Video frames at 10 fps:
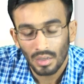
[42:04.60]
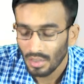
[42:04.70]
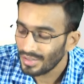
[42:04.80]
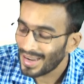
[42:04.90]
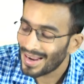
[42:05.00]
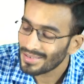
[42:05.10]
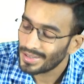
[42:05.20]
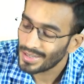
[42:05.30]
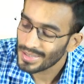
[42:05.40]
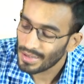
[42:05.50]
Tax
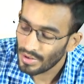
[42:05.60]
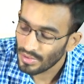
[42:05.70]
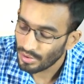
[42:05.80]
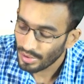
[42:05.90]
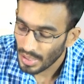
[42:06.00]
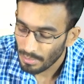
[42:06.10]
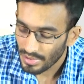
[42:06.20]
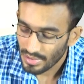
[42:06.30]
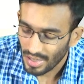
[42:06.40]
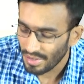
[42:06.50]
rate is given
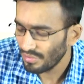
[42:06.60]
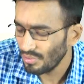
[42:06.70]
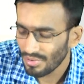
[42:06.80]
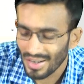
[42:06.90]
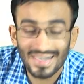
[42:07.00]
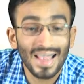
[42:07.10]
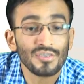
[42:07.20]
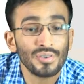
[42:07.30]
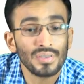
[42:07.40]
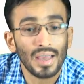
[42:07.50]
30% and few
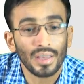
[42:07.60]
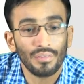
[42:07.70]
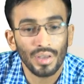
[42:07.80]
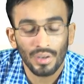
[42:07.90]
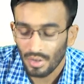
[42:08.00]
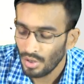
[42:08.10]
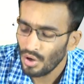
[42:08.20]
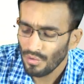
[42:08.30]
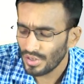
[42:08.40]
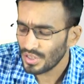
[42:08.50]
transactions are given.
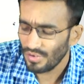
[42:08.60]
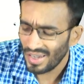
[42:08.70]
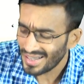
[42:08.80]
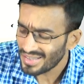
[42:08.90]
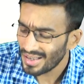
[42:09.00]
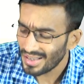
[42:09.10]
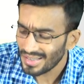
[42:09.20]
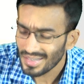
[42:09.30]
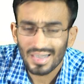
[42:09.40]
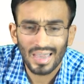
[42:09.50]
First of all, let's
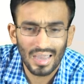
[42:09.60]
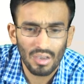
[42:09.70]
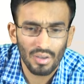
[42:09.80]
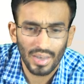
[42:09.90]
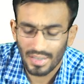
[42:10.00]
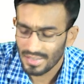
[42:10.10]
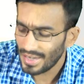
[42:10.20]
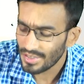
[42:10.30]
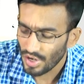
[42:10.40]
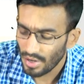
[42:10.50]
see, or I can say
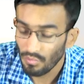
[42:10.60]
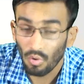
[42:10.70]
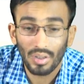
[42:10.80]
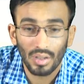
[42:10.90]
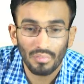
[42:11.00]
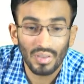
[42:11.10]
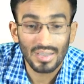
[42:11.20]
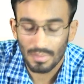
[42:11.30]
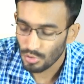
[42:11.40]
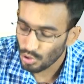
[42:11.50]
let's check what we are
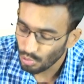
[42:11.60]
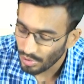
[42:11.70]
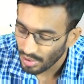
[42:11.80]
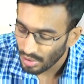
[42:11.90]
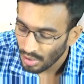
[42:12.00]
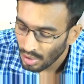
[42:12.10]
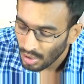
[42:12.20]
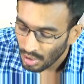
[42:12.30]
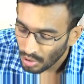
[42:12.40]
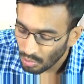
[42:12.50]
supposed to do here.
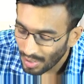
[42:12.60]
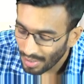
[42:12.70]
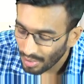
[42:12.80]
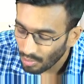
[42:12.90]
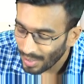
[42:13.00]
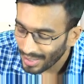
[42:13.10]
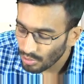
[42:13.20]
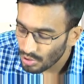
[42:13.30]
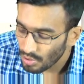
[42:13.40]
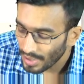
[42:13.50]
You are required
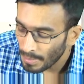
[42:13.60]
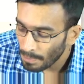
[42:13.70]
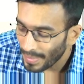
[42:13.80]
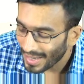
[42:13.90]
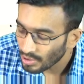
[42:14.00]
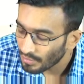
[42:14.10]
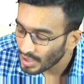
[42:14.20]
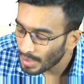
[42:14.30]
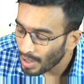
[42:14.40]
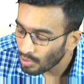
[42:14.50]
to show impact of the
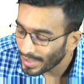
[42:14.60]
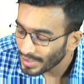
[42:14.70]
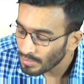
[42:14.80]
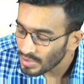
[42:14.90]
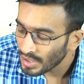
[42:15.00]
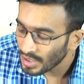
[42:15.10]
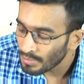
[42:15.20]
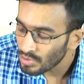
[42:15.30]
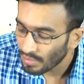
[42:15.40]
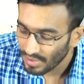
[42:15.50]
above items in
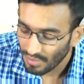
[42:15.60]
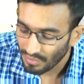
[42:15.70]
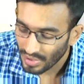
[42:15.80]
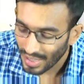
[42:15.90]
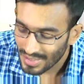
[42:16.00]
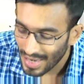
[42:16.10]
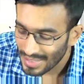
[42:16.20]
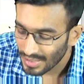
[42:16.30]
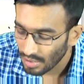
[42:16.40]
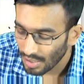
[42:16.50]
terms of deferred tax
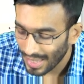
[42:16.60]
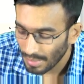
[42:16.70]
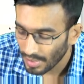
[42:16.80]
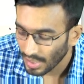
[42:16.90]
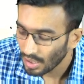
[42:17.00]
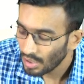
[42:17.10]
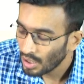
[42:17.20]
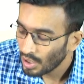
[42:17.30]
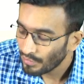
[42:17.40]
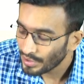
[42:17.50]
asset or liability
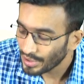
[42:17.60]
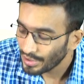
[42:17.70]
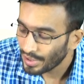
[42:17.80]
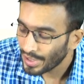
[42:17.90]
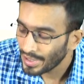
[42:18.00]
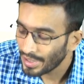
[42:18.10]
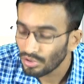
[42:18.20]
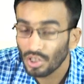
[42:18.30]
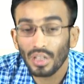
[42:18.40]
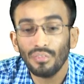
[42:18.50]
for the year ended
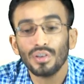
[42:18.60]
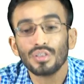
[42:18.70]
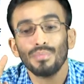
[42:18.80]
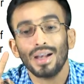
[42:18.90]
31st March